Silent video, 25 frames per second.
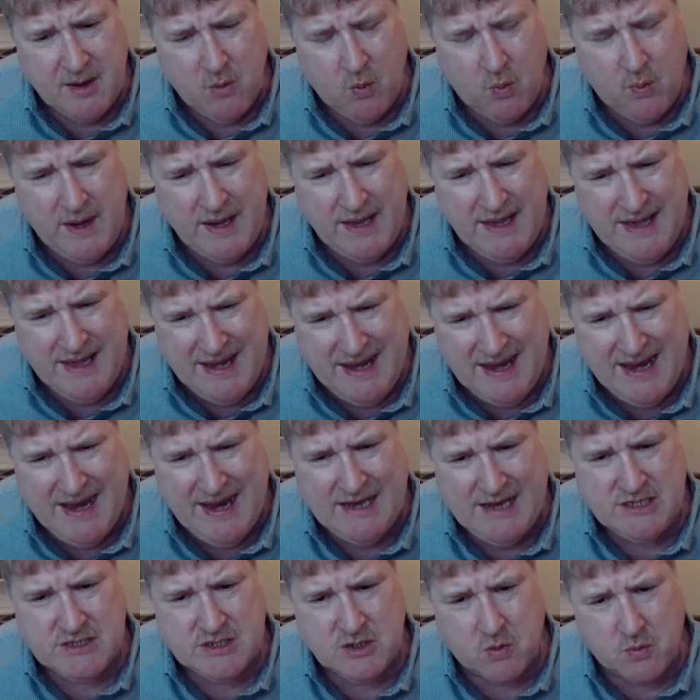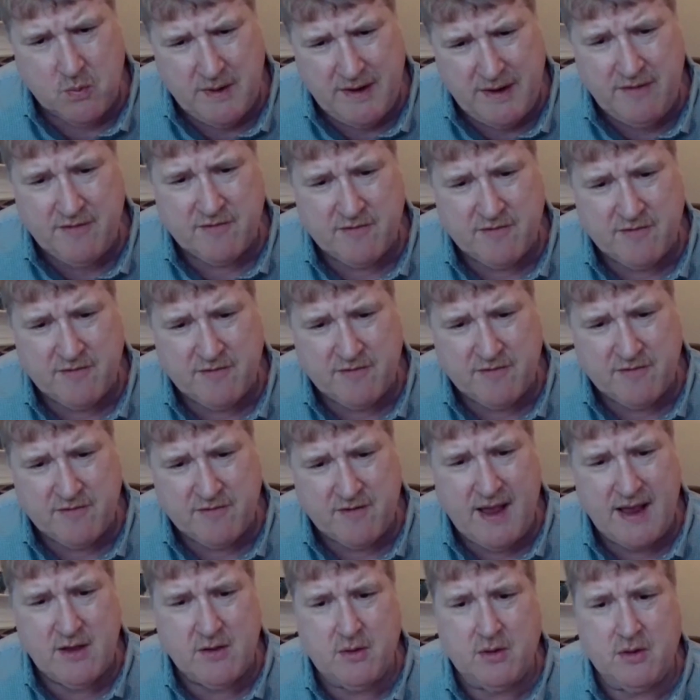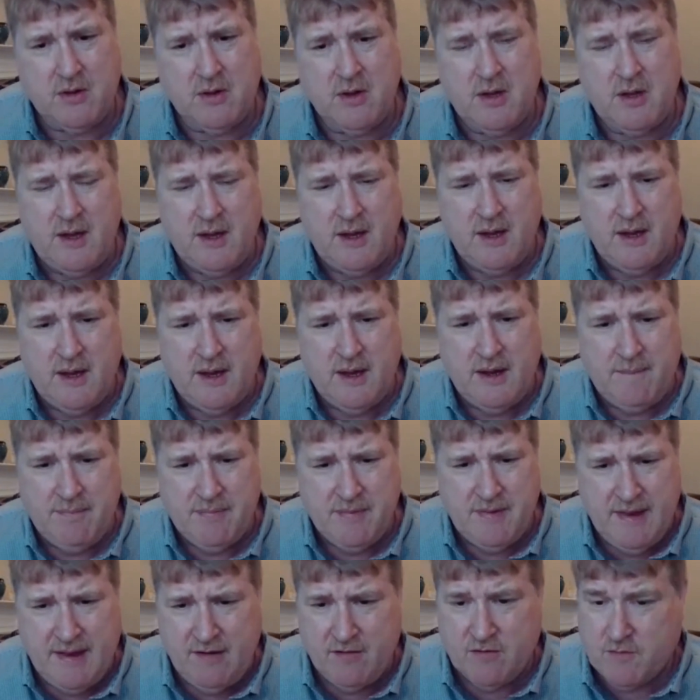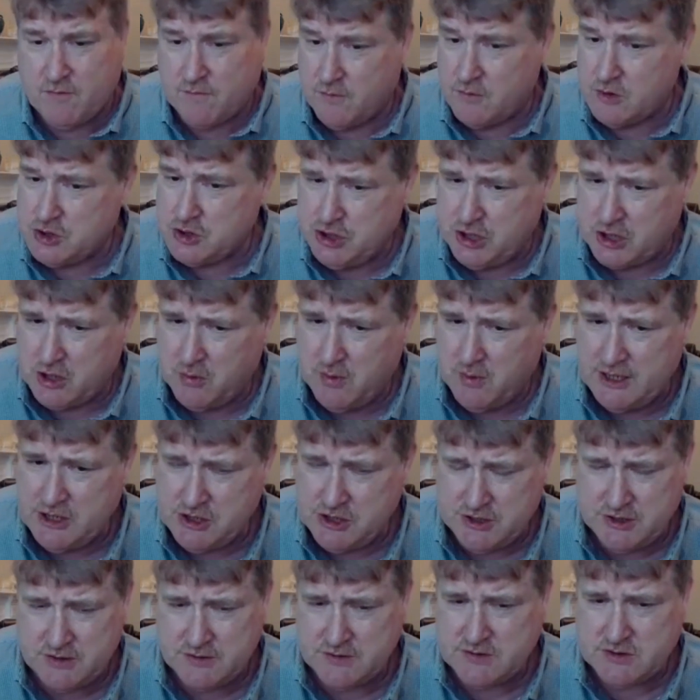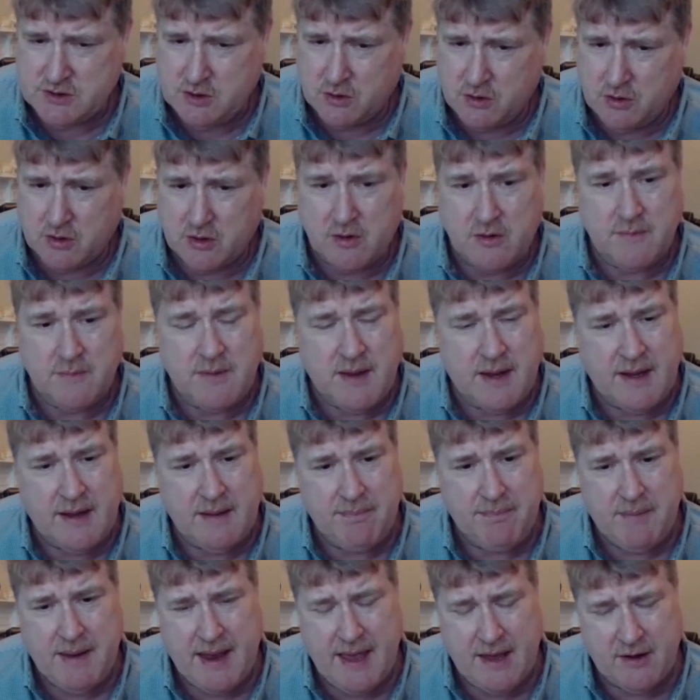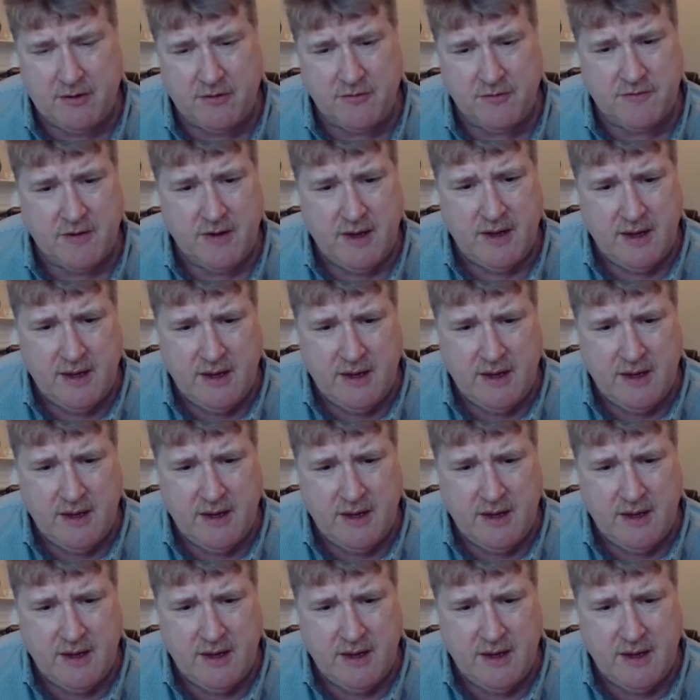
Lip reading: We need to recycle these first generation solar panels